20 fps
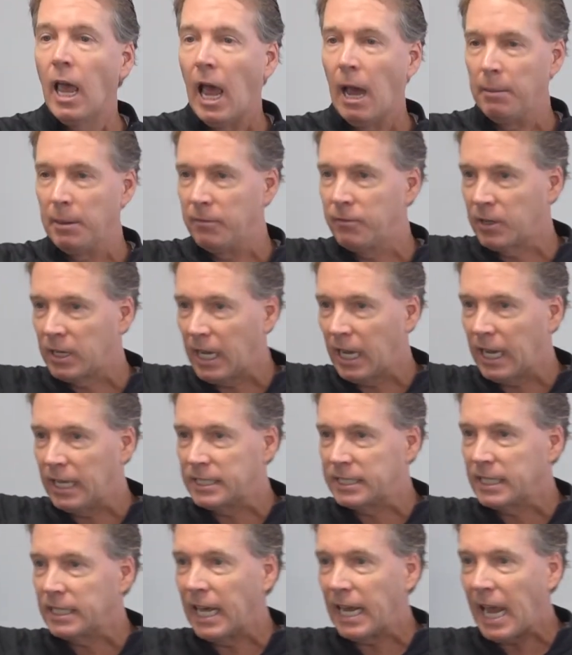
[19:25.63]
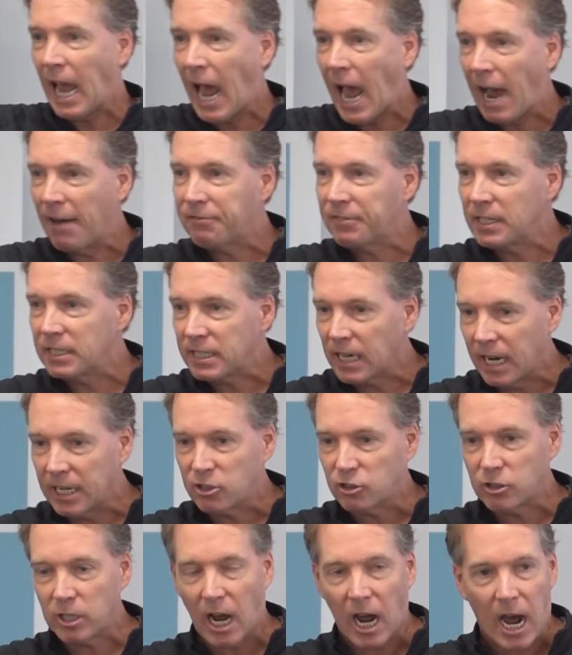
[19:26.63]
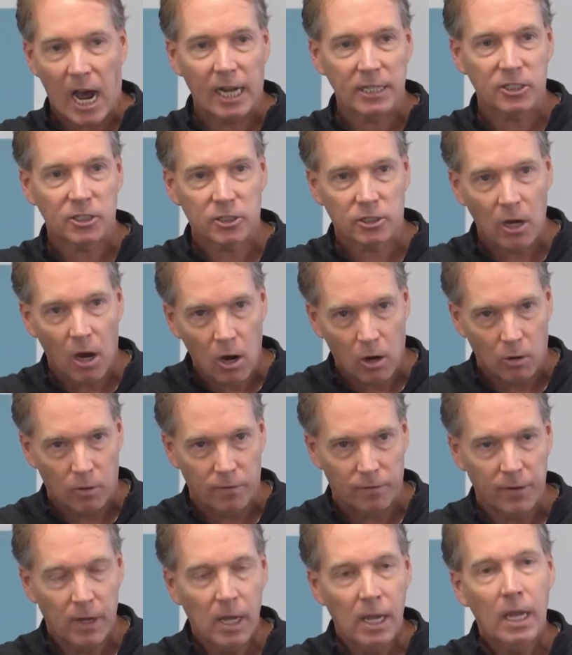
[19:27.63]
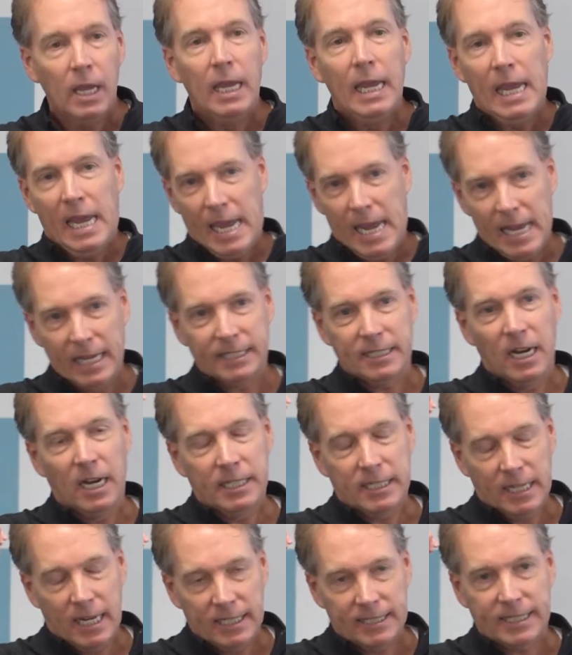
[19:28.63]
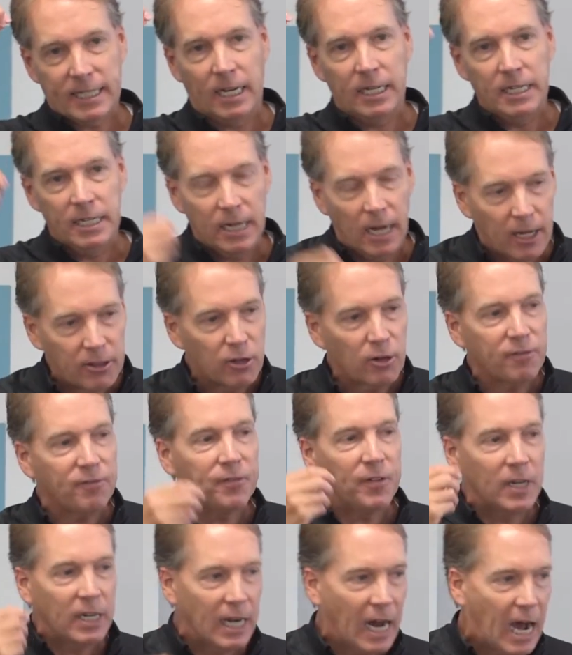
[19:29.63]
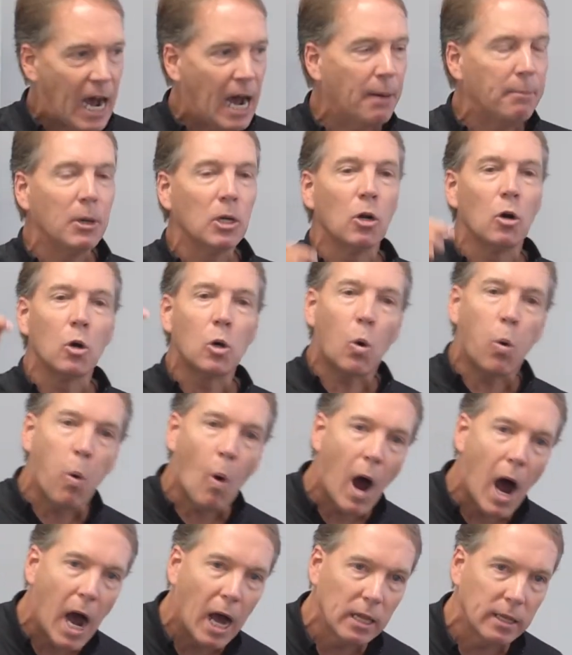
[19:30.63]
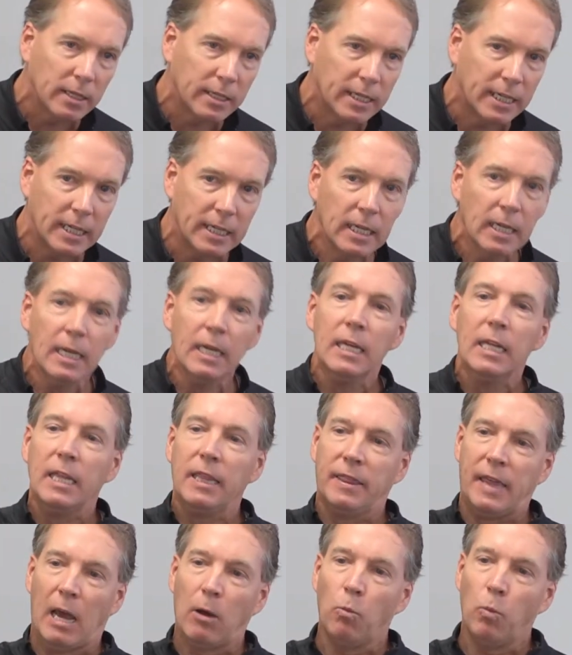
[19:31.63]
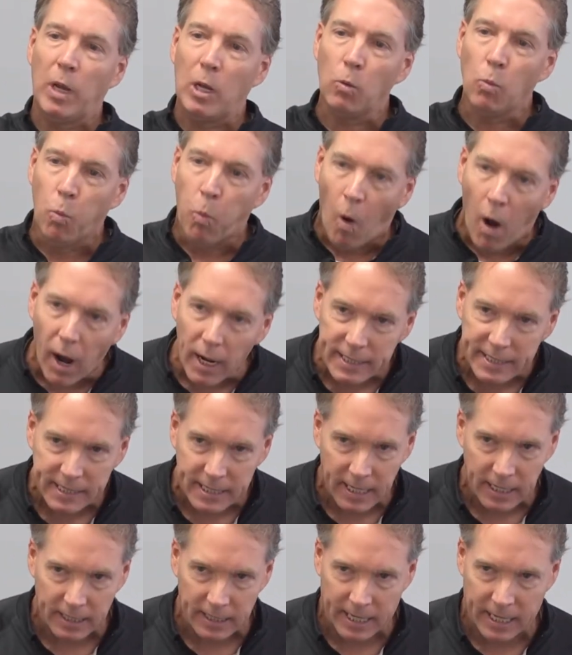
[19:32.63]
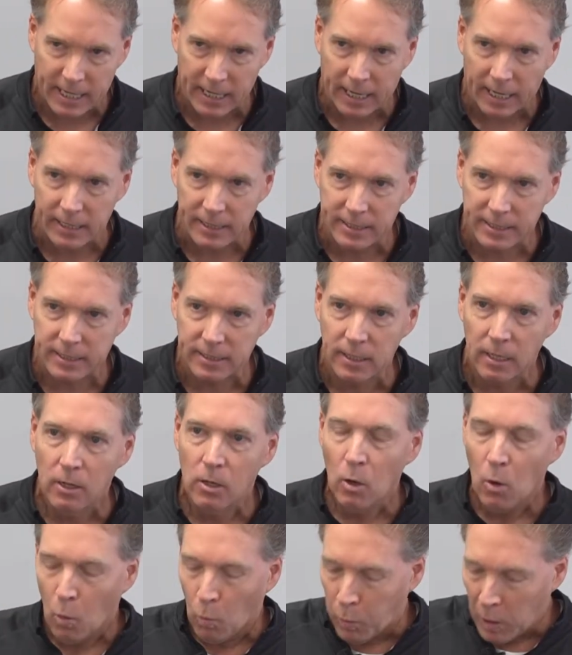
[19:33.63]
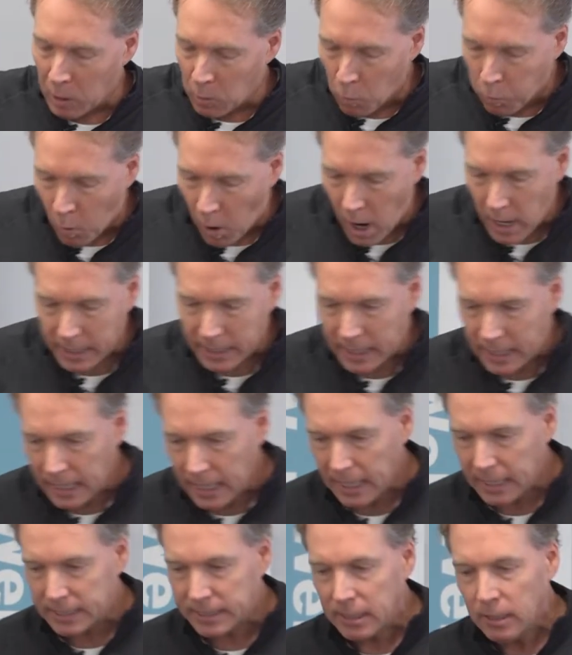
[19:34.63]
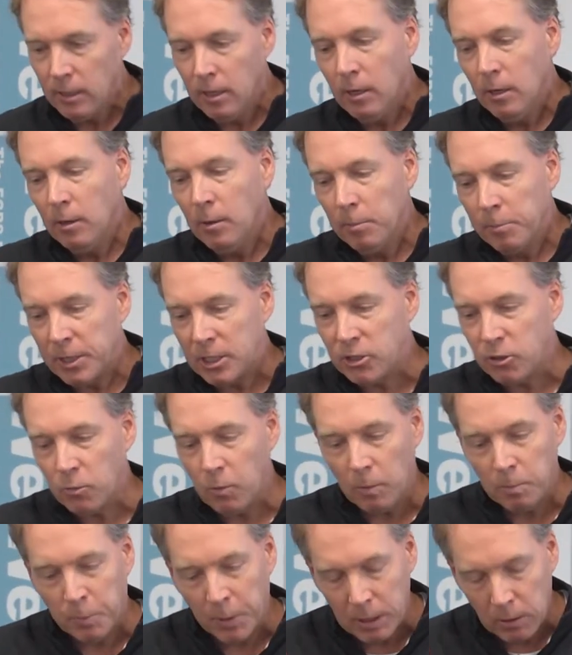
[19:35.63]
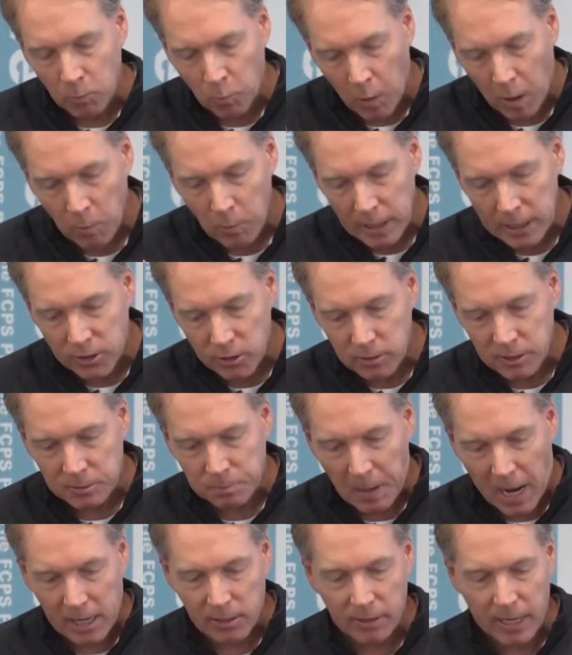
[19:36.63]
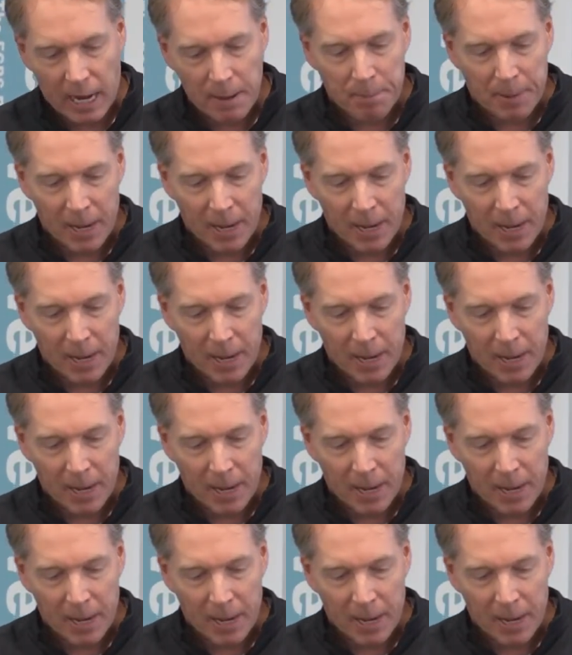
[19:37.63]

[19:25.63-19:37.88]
How many of your kids, they have to touch the hot stove. It, it's another phenomenal quality that we want in kids. We want kids, but, you, but what we do as modern day